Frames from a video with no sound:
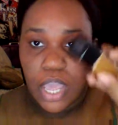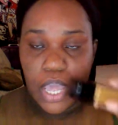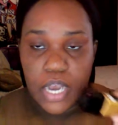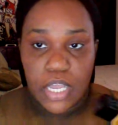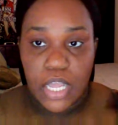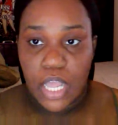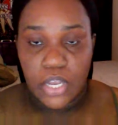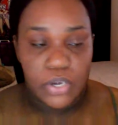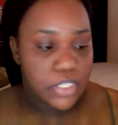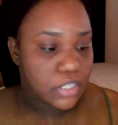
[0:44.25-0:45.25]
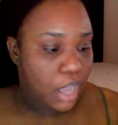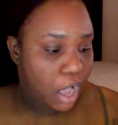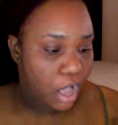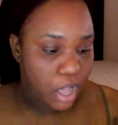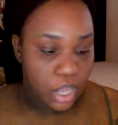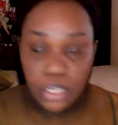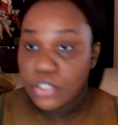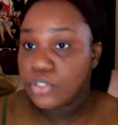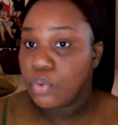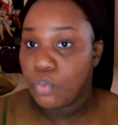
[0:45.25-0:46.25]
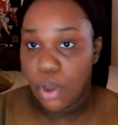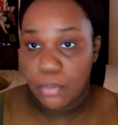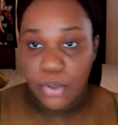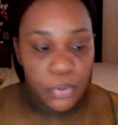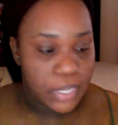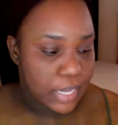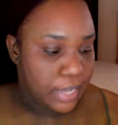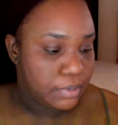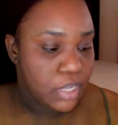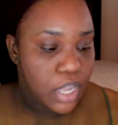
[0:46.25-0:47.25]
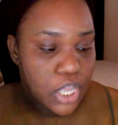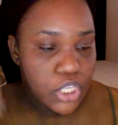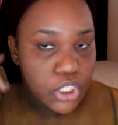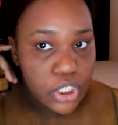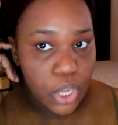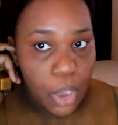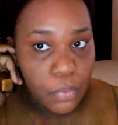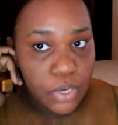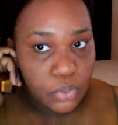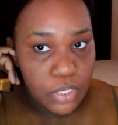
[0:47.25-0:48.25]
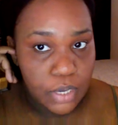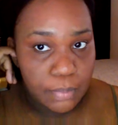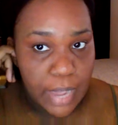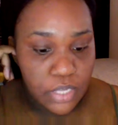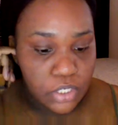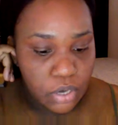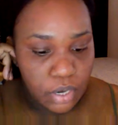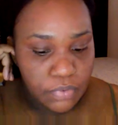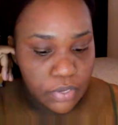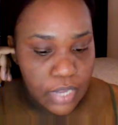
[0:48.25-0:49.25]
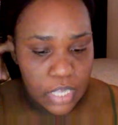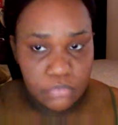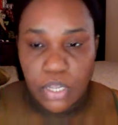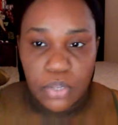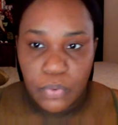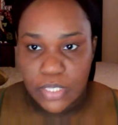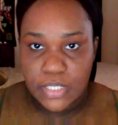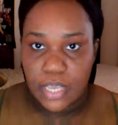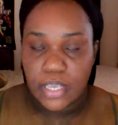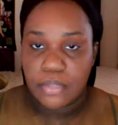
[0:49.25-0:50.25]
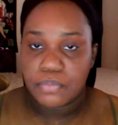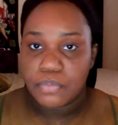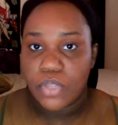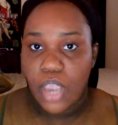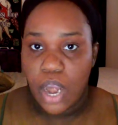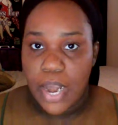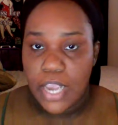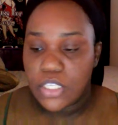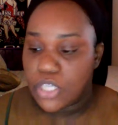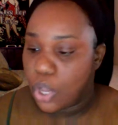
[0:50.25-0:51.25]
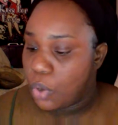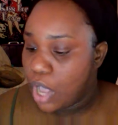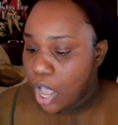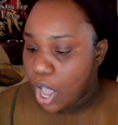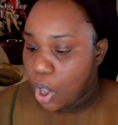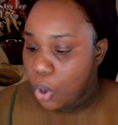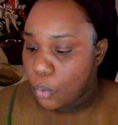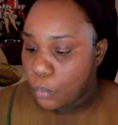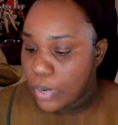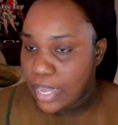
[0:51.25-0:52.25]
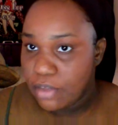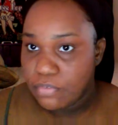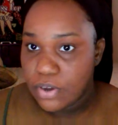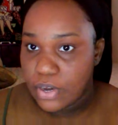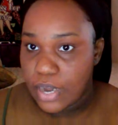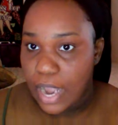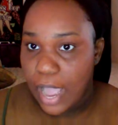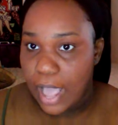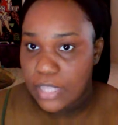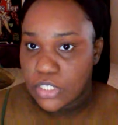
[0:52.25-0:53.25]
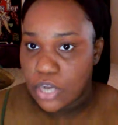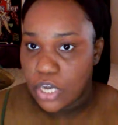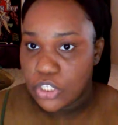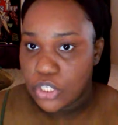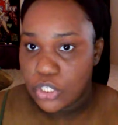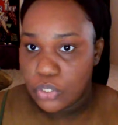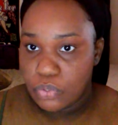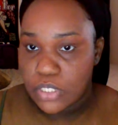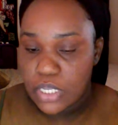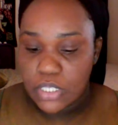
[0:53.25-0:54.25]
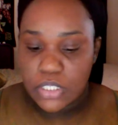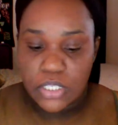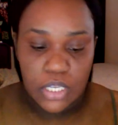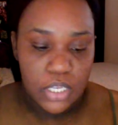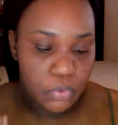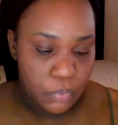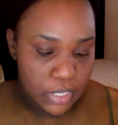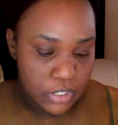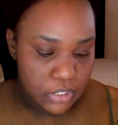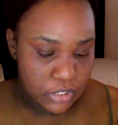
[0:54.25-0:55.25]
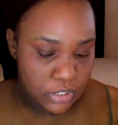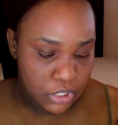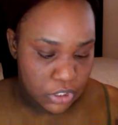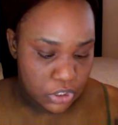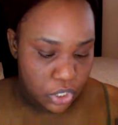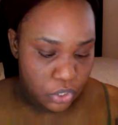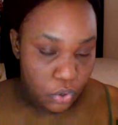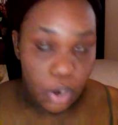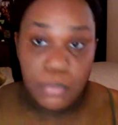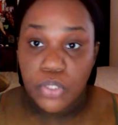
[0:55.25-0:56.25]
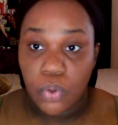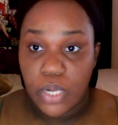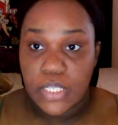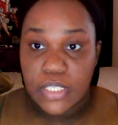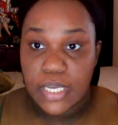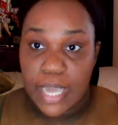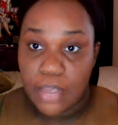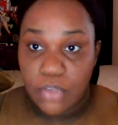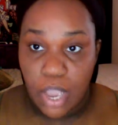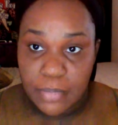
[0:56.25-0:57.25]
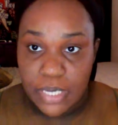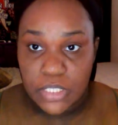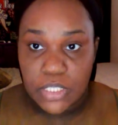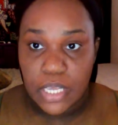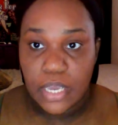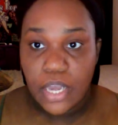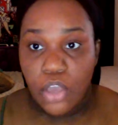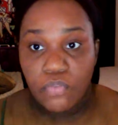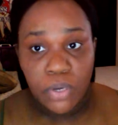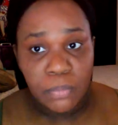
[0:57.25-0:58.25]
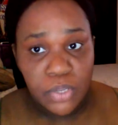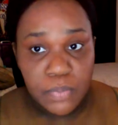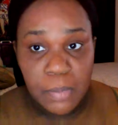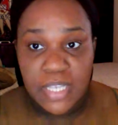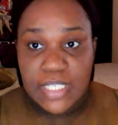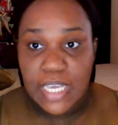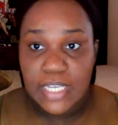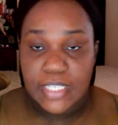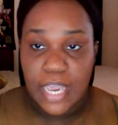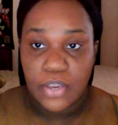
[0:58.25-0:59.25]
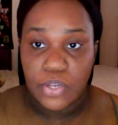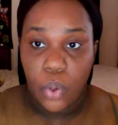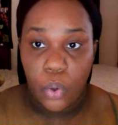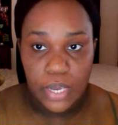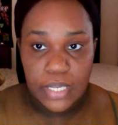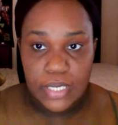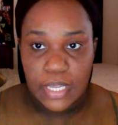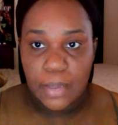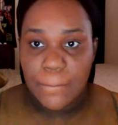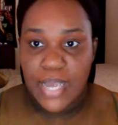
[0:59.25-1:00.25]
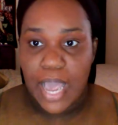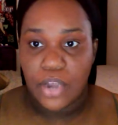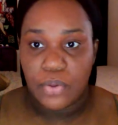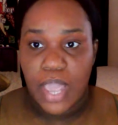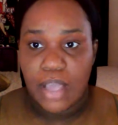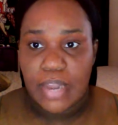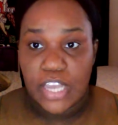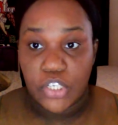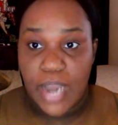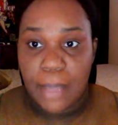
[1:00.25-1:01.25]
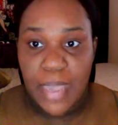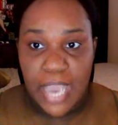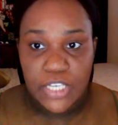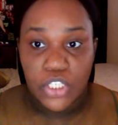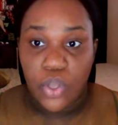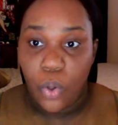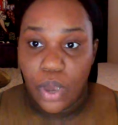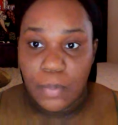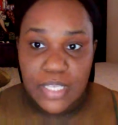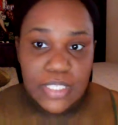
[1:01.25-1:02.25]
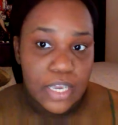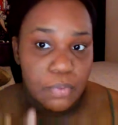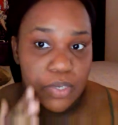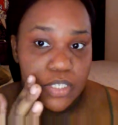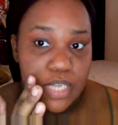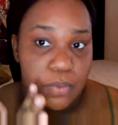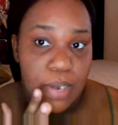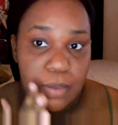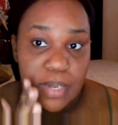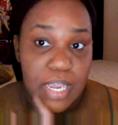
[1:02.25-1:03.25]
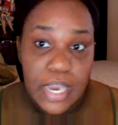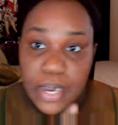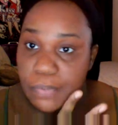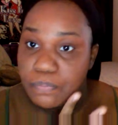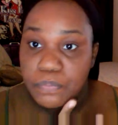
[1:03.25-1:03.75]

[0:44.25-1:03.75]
and the color is called Warm Coconut. So I want to do a little backstory for you guys for a quick second. All right, so whenever I started to use this, which this is normal to oily skin, I have combination skin. For the most part, my skin is like oily, but I do have like dry patches on my skin, which is like right up in here